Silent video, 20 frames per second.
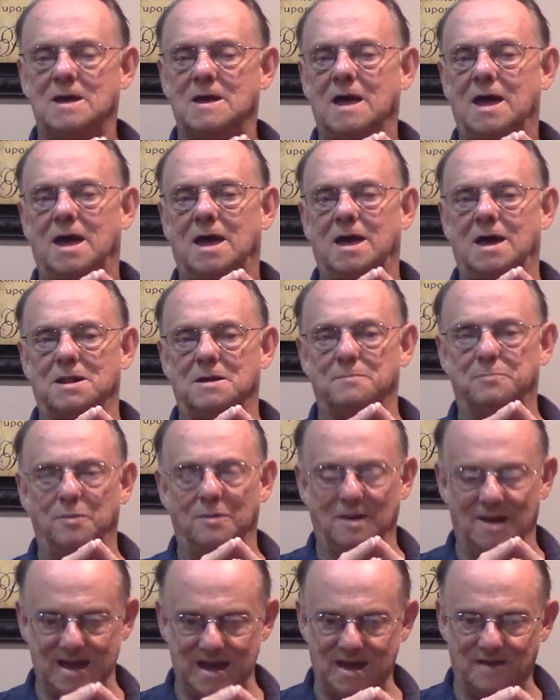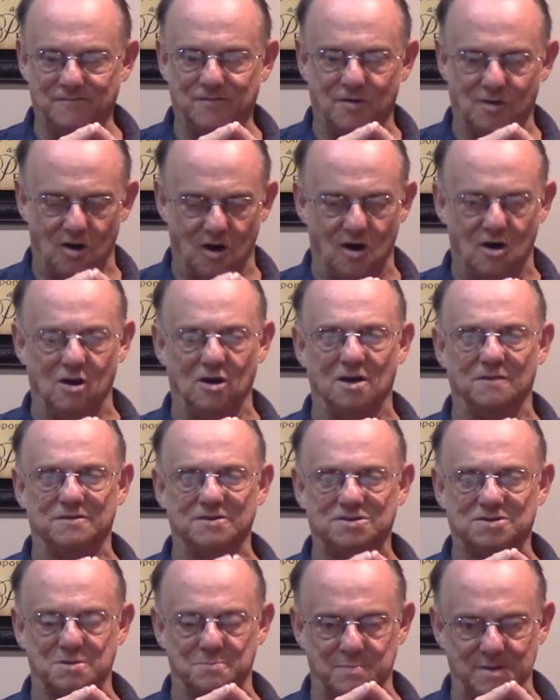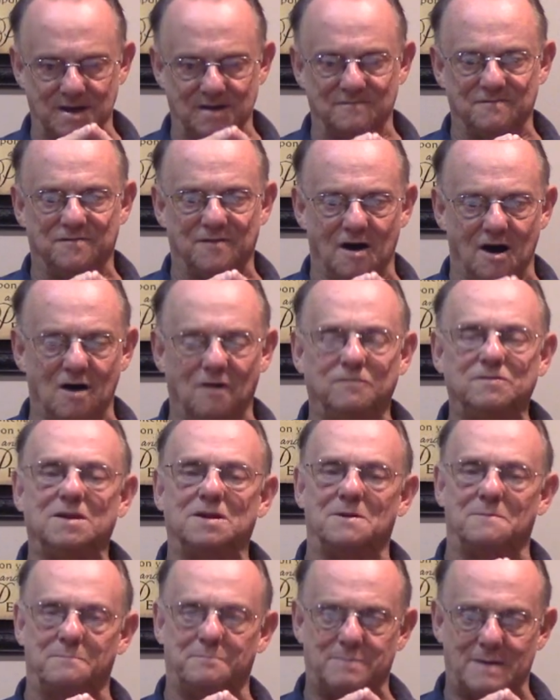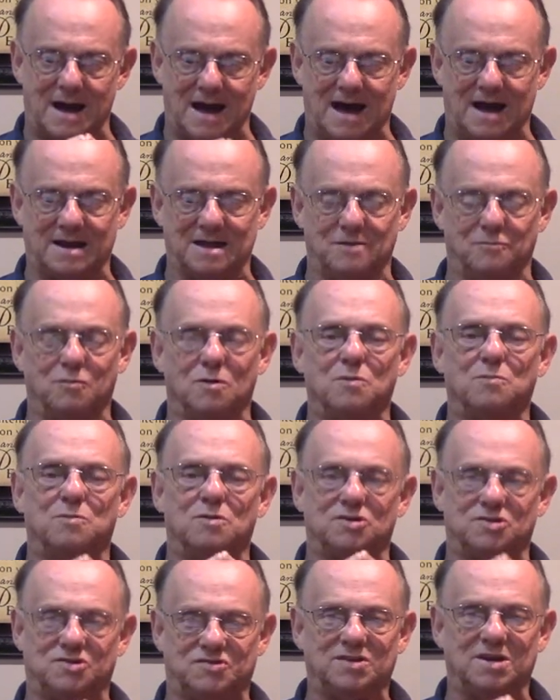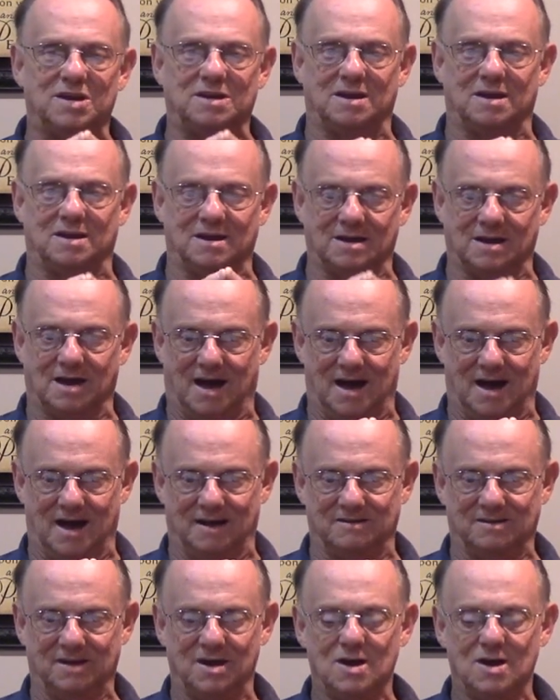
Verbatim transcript: and a plan for all of us to be involved in a body where we're seeking God.